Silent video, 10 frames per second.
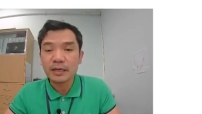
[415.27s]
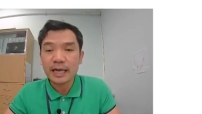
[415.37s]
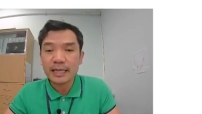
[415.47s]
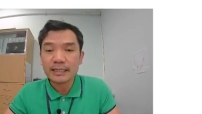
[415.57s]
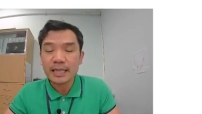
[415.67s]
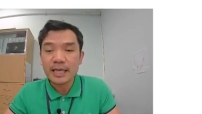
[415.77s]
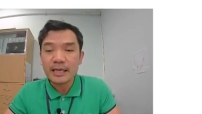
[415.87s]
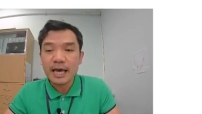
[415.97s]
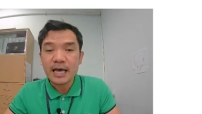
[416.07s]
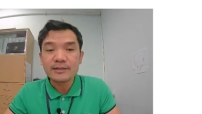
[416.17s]
can
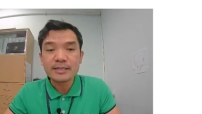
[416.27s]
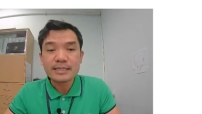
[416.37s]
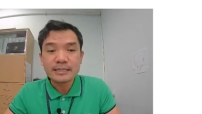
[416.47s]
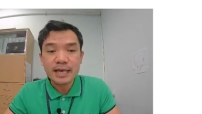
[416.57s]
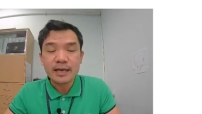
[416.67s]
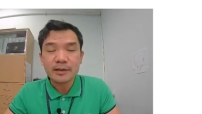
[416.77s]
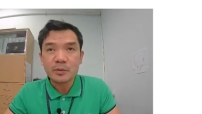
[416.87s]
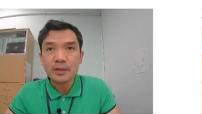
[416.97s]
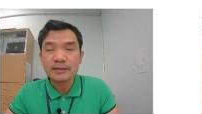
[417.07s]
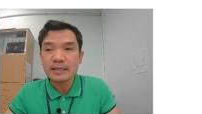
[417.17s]

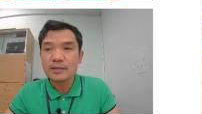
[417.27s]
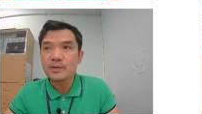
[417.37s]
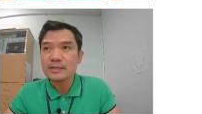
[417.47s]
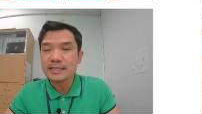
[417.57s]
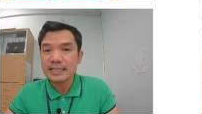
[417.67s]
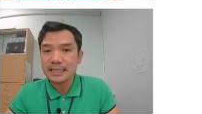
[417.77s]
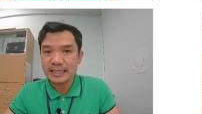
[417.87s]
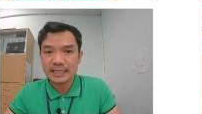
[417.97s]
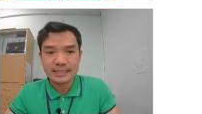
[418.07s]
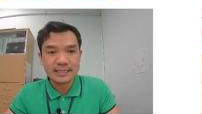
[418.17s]
understand what the user
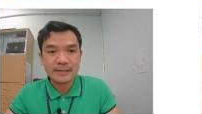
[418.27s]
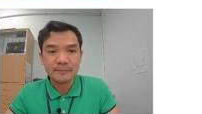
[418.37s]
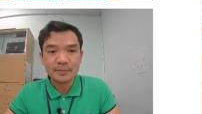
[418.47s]
needs.